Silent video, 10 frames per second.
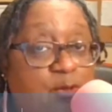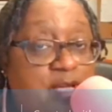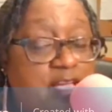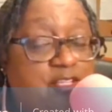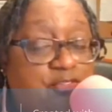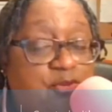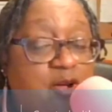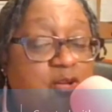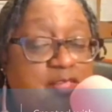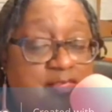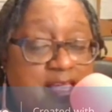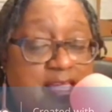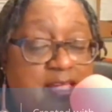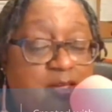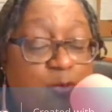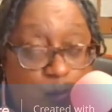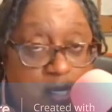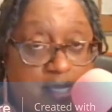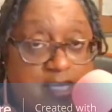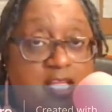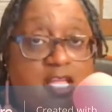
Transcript: headstrong in that way,